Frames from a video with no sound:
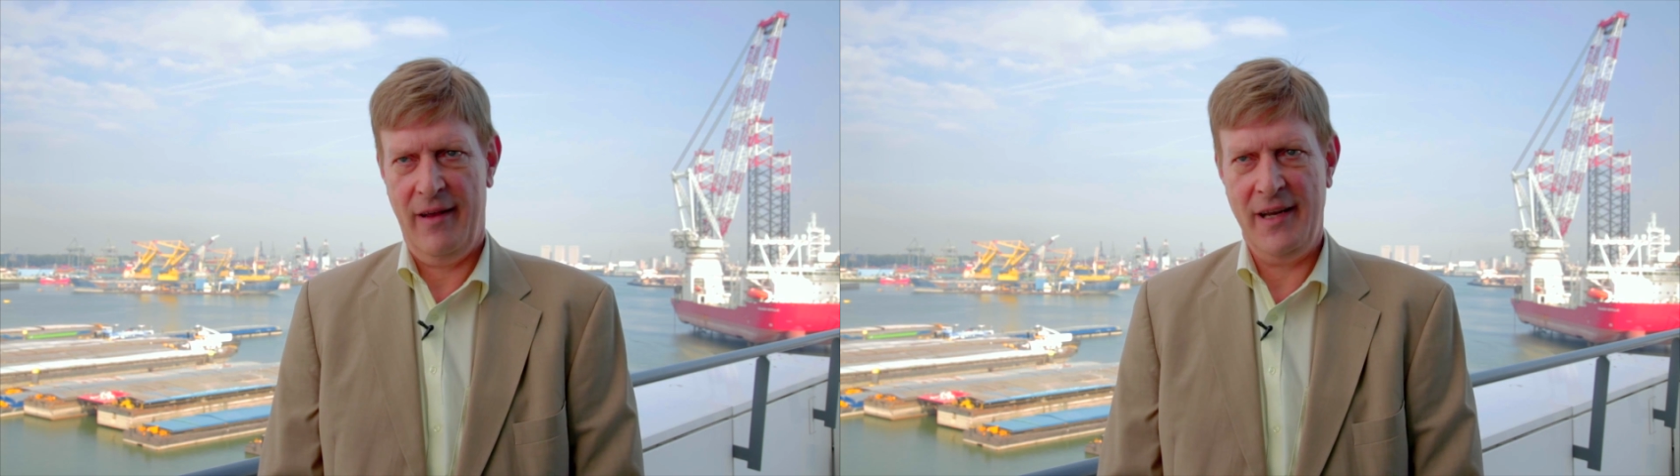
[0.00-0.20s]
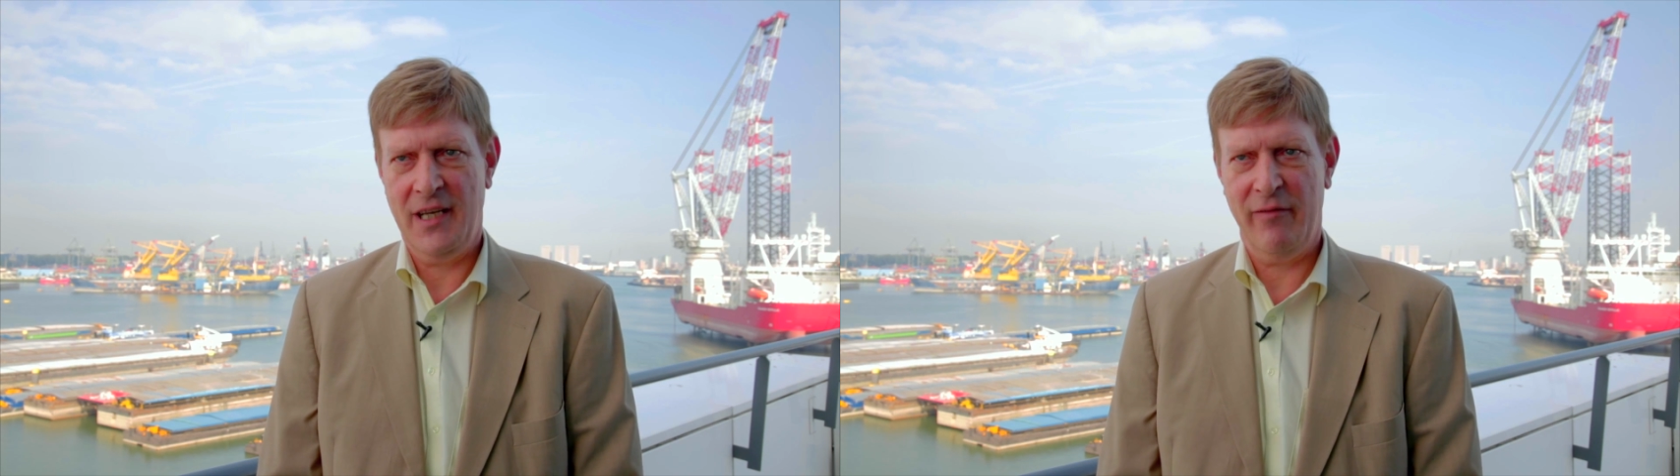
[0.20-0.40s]

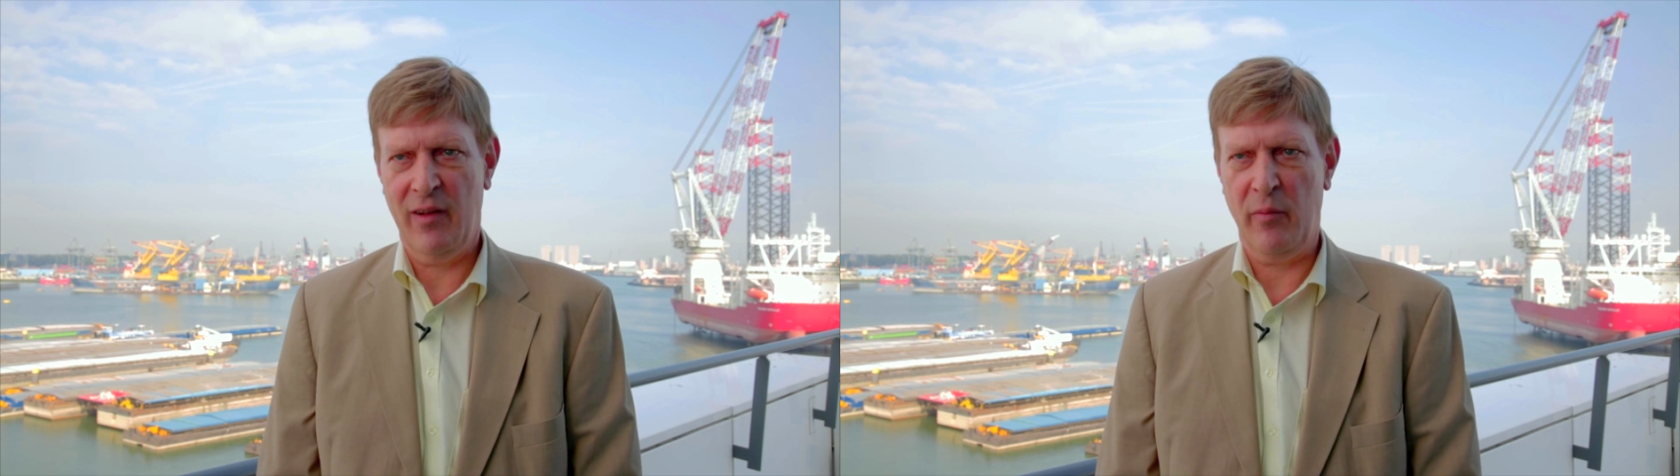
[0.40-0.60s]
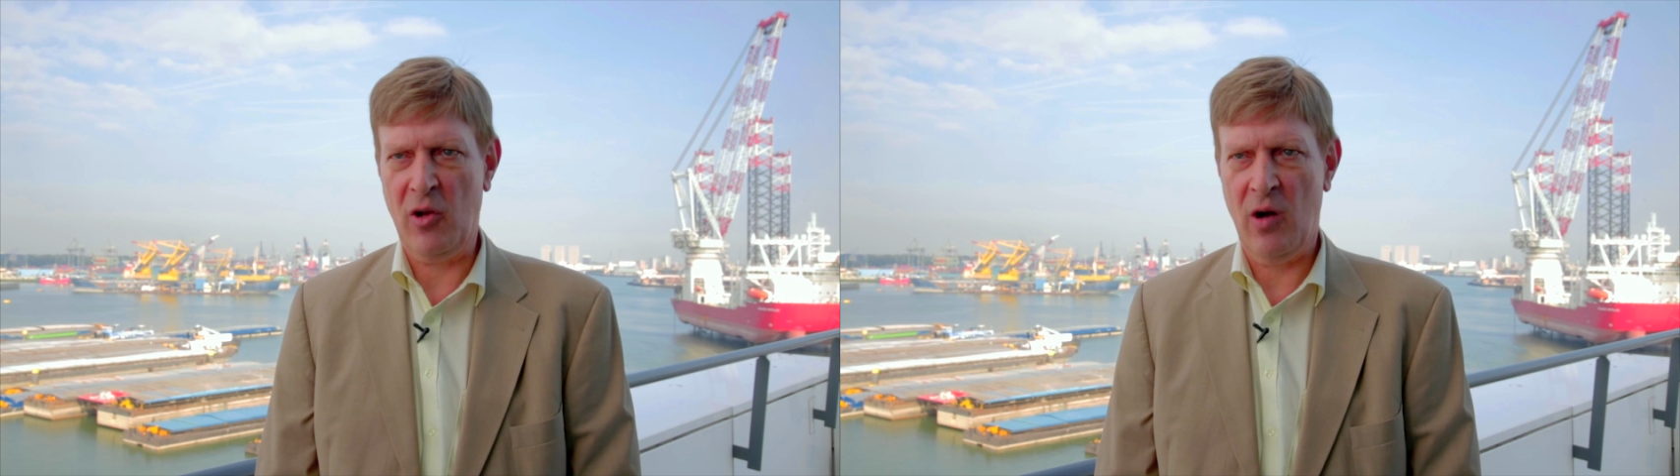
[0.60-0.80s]
India
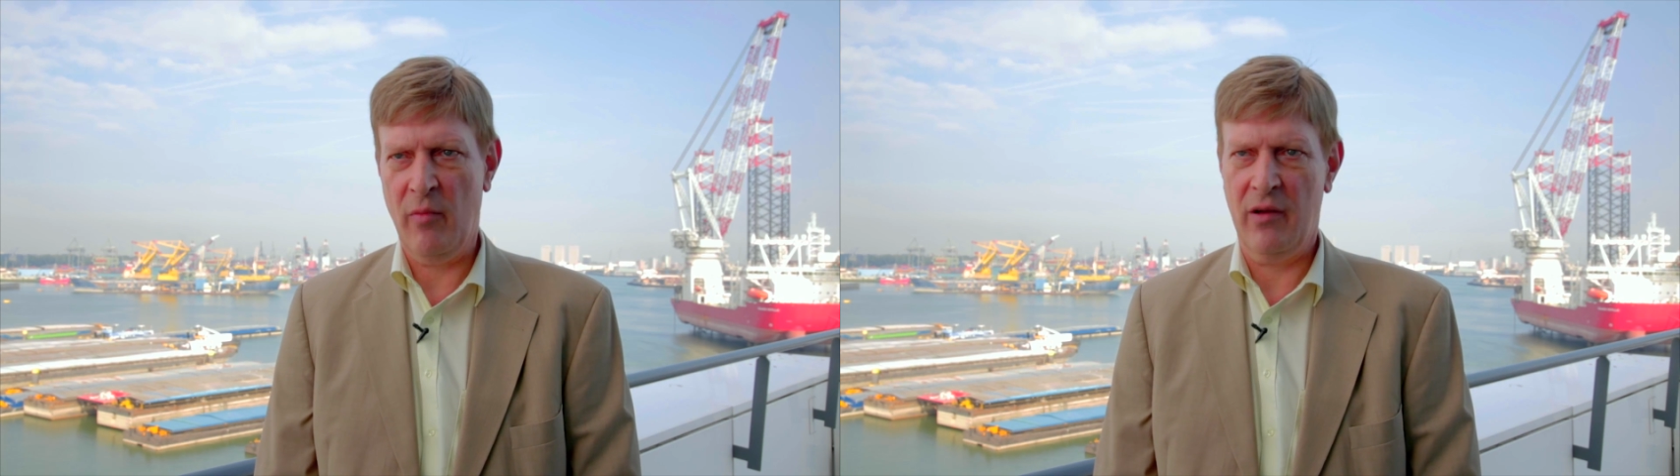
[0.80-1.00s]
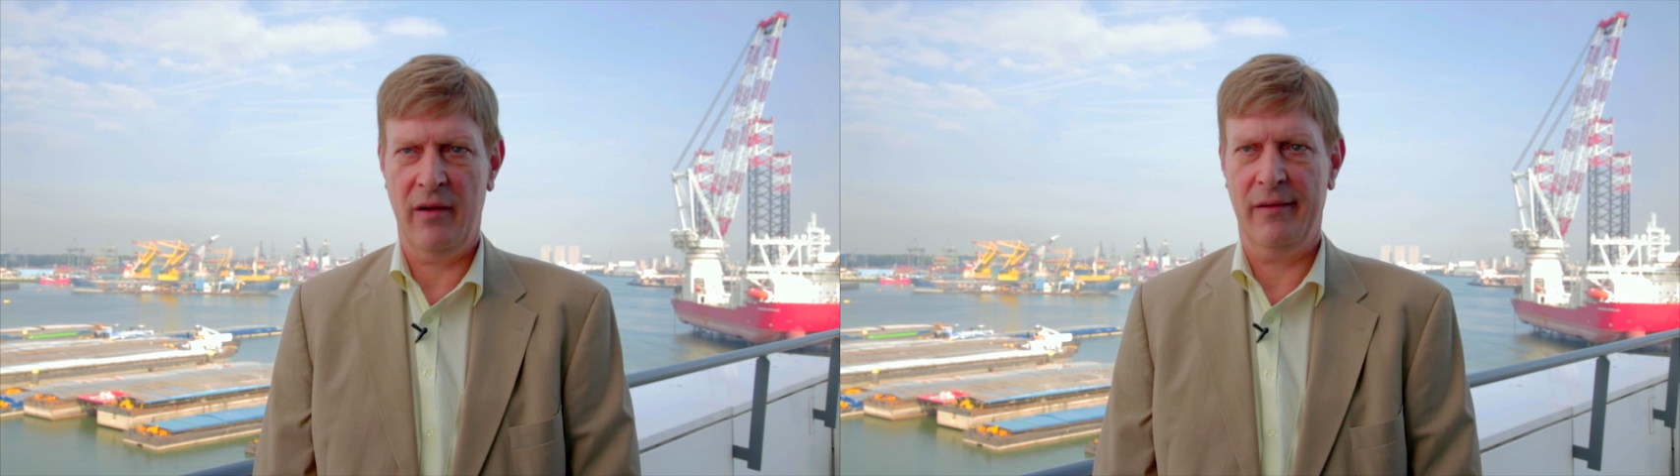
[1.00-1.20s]
will
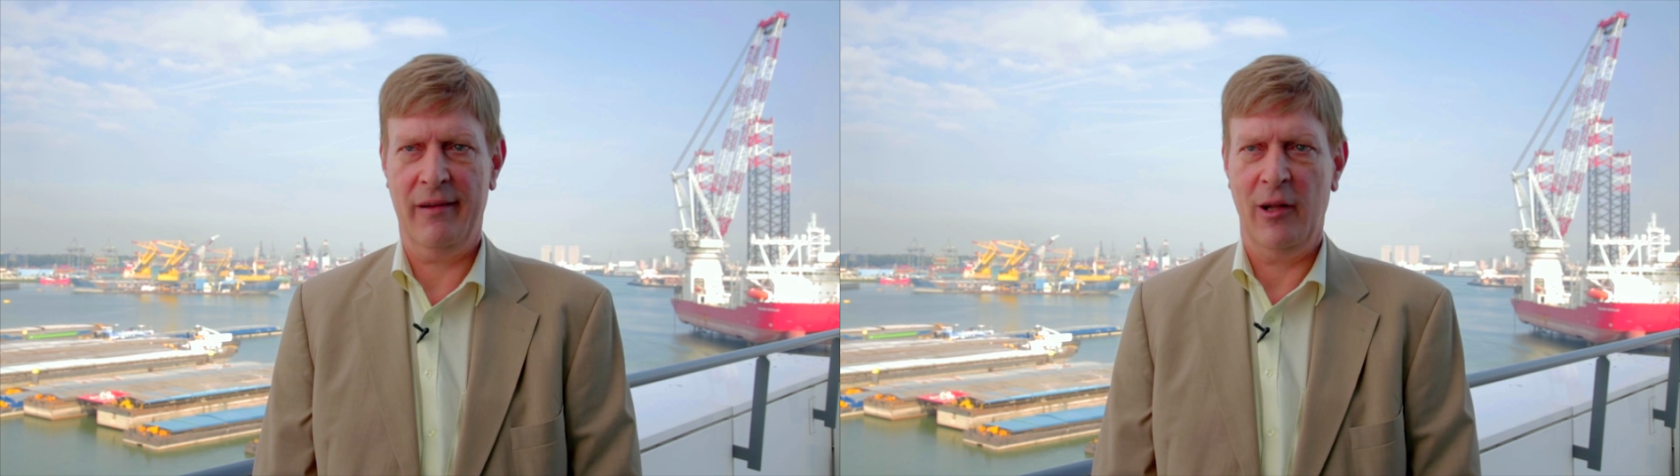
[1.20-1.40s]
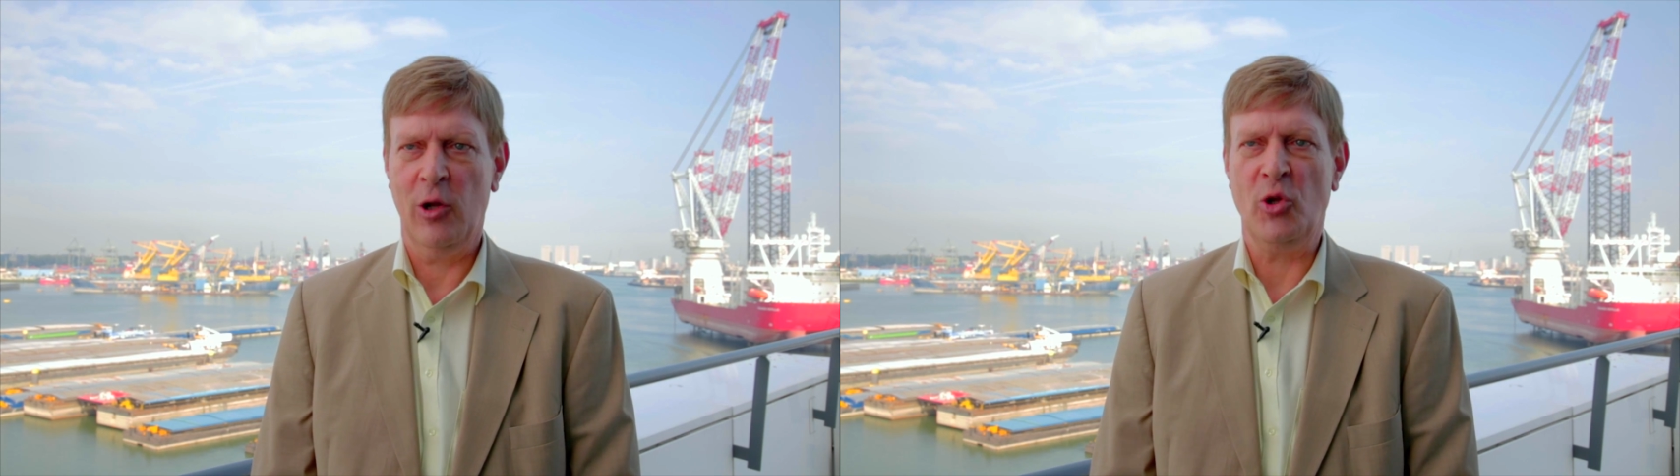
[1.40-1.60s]
become a
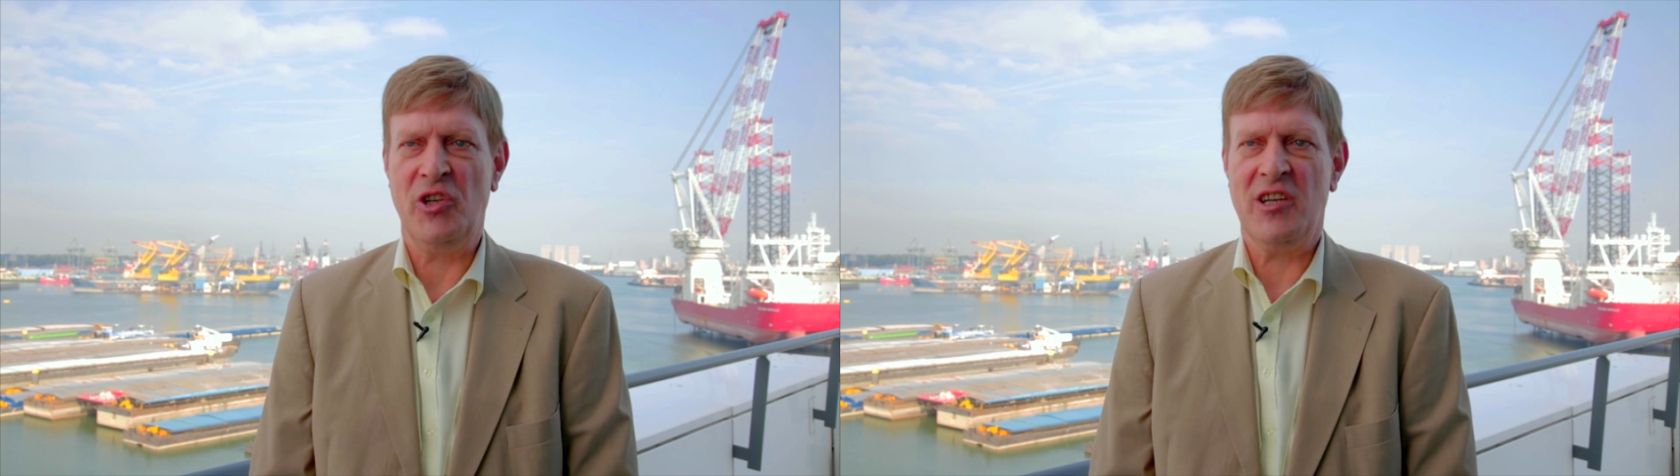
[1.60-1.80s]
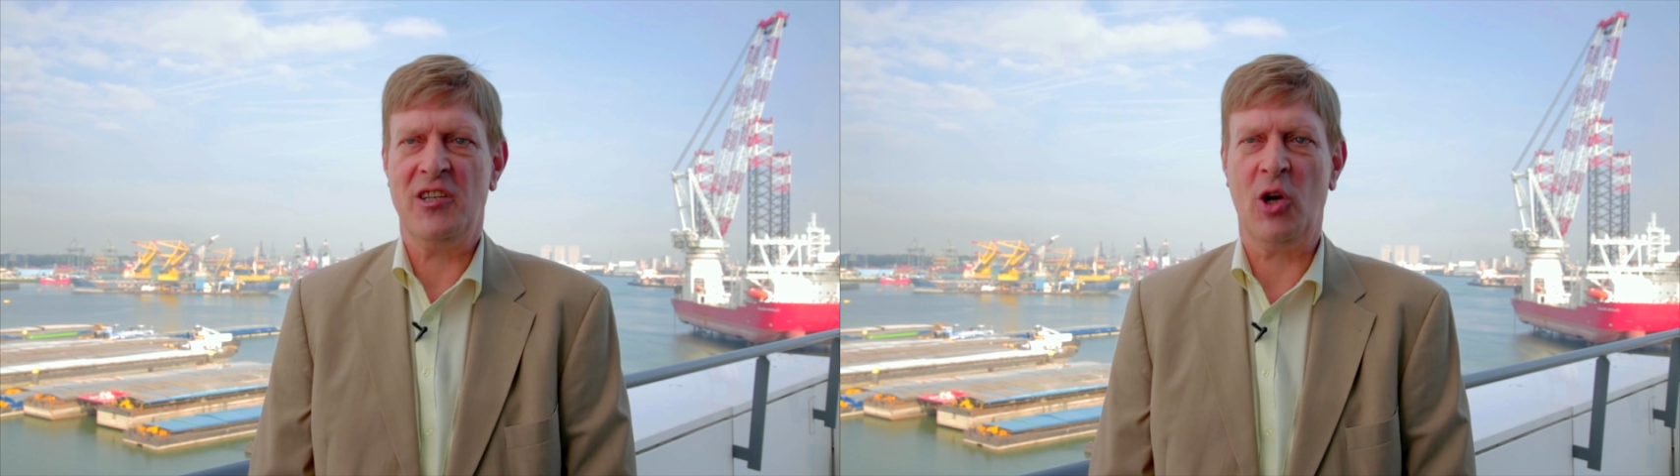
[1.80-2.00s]

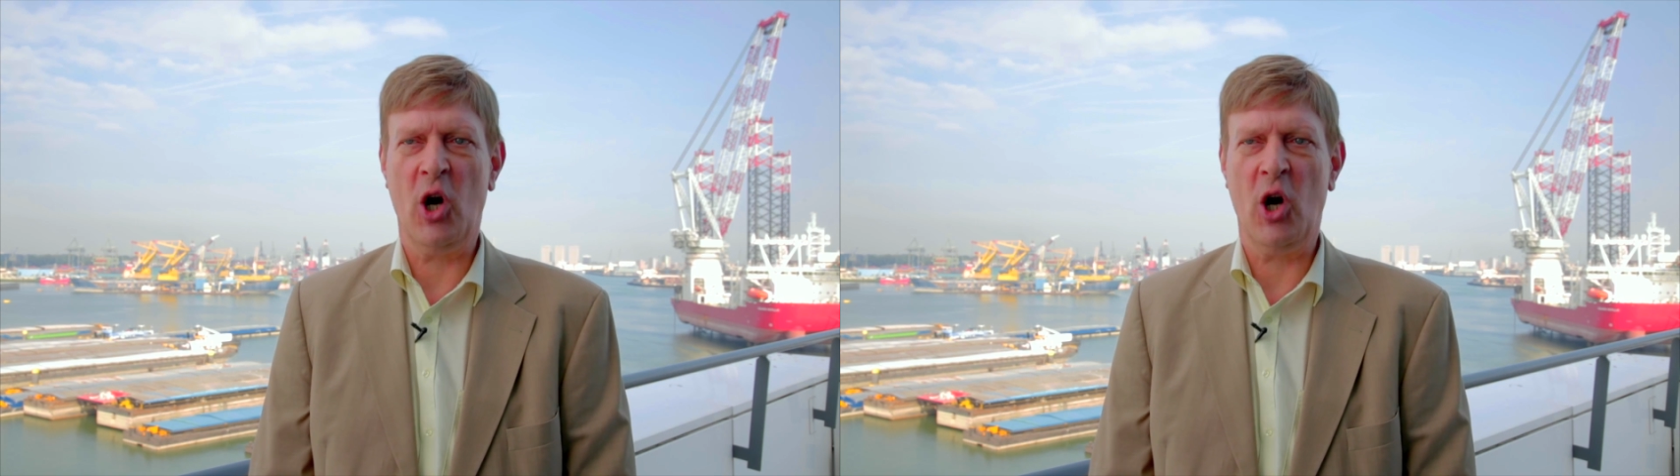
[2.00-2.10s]
logistic